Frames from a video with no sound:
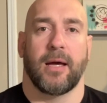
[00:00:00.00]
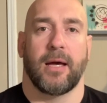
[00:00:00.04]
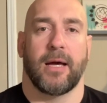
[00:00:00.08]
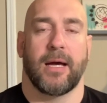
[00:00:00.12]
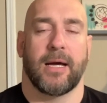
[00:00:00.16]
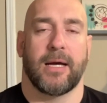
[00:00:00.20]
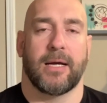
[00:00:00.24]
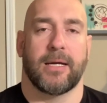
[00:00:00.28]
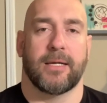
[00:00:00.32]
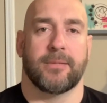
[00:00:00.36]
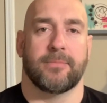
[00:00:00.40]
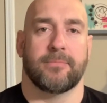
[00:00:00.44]

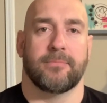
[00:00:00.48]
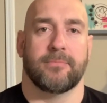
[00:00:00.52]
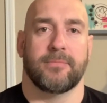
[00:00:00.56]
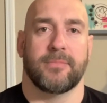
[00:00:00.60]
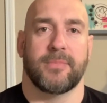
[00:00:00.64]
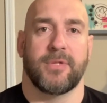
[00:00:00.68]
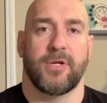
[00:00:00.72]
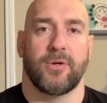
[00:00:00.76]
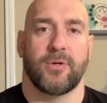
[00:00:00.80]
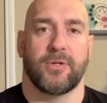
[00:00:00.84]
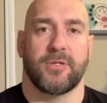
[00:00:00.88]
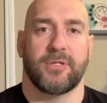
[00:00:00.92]
Um,
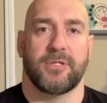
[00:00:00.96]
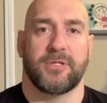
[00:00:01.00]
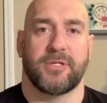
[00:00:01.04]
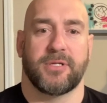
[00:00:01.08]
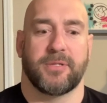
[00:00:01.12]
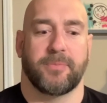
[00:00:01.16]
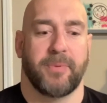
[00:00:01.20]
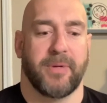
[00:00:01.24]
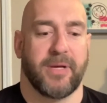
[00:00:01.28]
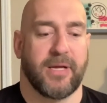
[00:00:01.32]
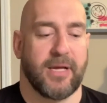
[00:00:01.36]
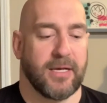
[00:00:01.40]
you know,
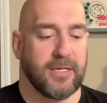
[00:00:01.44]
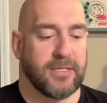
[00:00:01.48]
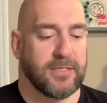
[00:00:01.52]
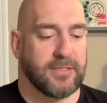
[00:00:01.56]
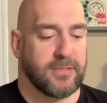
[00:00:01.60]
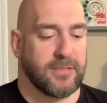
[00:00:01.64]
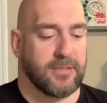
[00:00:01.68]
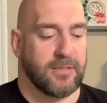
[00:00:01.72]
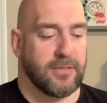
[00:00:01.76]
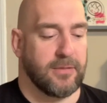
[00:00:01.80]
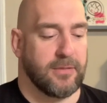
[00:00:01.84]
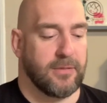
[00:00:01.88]

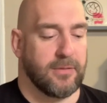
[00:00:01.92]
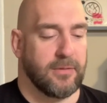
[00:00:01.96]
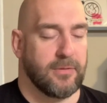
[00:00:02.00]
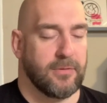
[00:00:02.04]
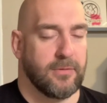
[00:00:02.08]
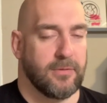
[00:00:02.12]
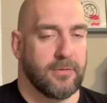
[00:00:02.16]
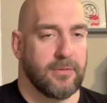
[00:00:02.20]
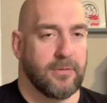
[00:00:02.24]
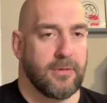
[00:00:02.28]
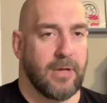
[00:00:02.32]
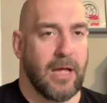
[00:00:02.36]
because
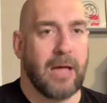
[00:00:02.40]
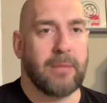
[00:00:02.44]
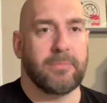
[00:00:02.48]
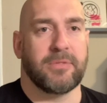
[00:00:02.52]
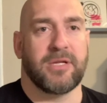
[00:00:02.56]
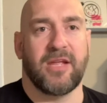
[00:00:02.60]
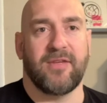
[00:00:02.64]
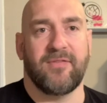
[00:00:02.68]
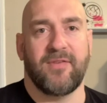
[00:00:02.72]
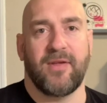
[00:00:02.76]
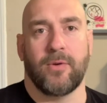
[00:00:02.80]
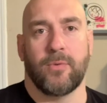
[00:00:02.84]

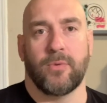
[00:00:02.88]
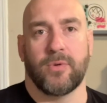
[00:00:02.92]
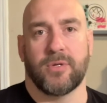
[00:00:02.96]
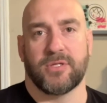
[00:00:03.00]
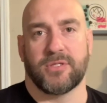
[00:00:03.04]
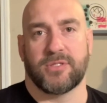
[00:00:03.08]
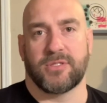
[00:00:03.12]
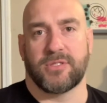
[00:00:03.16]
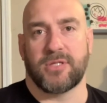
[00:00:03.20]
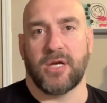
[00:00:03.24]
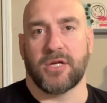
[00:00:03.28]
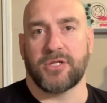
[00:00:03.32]
MTV
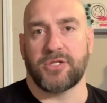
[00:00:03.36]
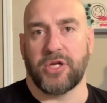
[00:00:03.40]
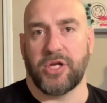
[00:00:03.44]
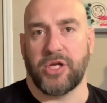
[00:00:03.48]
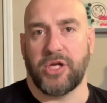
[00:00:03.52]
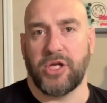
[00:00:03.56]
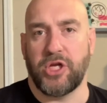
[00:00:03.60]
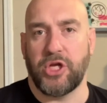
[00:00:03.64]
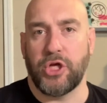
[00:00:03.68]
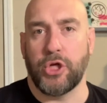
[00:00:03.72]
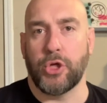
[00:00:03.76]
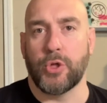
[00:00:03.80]
was such a
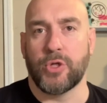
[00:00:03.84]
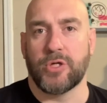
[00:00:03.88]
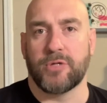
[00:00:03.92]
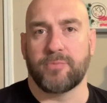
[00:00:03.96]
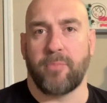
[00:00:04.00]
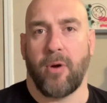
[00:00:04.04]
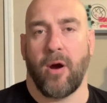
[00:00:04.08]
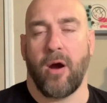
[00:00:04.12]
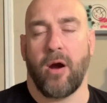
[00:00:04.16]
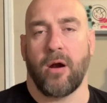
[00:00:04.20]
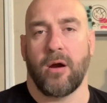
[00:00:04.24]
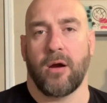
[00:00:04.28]

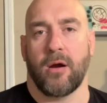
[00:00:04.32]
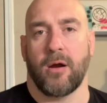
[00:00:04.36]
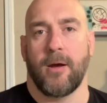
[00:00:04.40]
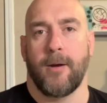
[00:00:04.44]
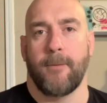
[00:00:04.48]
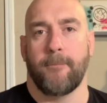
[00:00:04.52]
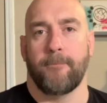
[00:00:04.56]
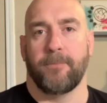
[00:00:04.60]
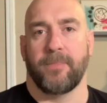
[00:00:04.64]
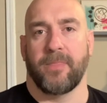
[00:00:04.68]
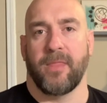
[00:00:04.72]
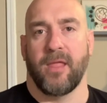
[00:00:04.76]
huge part
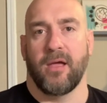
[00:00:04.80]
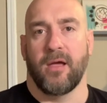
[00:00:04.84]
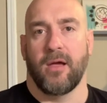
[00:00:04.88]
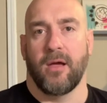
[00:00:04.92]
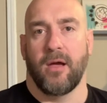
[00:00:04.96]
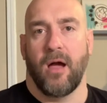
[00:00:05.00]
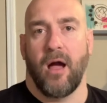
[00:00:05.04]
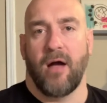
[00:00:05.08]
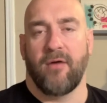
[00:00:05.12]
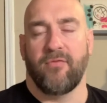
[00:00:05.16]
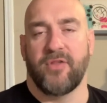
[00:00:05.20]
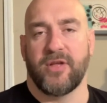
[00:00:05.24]

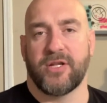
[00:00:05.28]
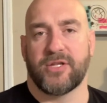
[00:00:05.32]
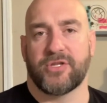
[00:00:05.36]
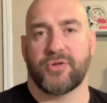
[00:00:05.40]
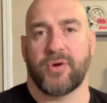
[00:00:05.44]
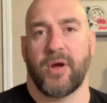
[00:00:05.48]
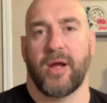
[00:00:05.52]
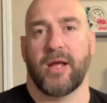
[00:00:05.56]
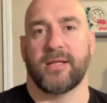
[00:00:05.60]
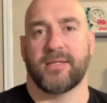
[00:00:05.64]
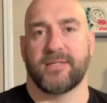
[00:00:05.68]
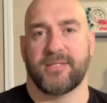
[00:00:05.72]
of the
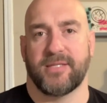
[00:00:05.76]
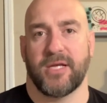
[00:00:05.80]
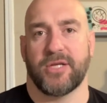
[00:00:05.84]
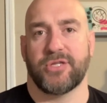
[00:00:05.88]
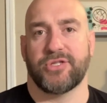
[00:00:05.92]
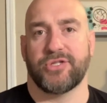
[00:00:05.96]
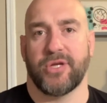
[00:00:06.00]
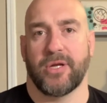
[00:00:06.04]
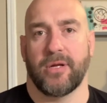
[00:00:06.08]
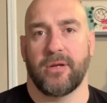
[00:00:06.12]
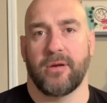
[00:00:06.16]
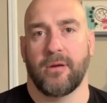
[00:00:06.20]

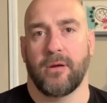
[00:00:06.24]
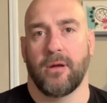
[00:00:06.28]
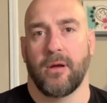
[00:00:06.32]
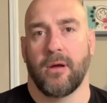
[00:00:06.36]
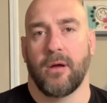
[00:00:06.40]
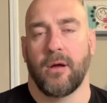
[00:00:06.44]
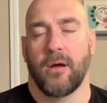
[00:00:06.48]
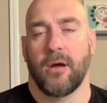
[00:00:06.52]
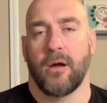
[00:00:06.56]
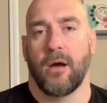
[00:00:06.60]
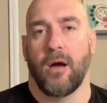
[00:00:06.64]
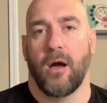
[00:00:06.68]
transition
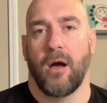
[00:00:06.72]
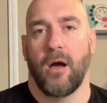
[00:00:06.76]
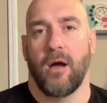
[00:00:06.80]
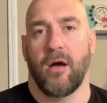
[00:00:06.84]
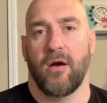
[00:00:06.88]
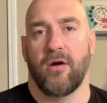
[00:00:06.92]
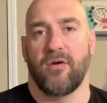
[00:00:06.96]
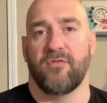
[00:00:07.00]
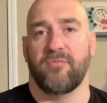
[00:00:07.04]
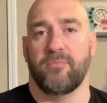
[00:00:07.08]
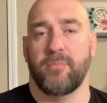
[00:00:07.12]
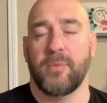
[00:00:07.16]

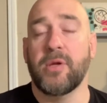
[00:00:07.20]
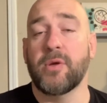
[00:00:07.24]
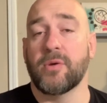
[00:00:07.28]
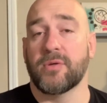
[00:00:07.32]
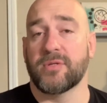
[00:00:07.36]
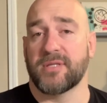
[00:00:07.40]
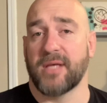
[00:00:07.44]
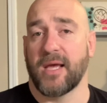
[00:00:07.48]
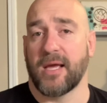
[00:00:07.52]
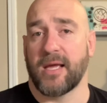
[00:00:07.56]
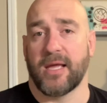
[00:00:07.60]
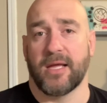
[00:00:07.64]
of
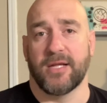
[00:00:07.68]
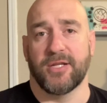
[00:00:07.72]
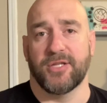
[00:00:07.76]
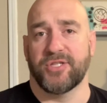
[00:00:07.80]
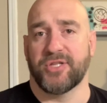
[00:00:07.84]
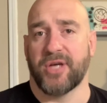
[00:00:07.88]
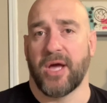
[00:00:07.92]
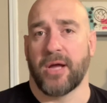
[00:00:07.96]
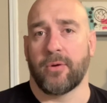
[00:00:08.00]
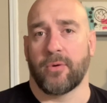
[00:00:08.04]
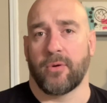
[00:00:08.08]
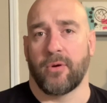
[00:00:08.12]
music in
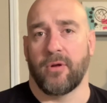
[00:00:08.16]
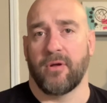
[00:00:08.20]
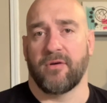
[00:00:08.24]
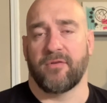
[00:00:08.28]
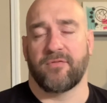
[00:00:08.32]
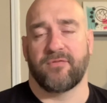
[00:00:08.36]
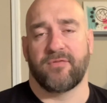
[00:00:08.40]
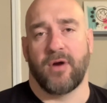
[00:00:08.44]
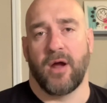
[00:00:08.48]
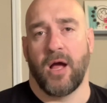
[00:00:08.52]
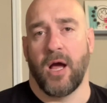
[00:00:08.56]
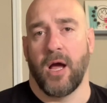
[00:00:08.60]
general
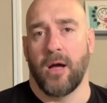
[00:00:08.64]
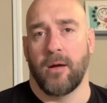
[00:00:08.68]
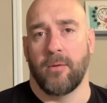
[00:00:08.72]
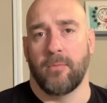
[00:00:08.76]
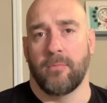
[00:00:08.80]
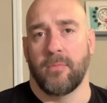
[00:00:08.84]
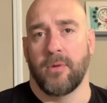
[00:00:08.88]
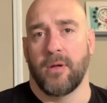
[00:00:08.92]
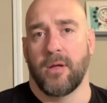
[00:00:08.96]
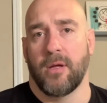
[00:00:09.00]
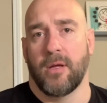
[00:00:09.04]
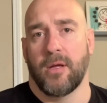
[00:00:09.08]

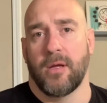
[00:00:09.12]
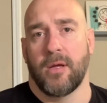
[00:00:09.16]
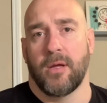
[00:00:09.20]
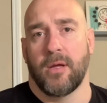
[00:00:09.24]
from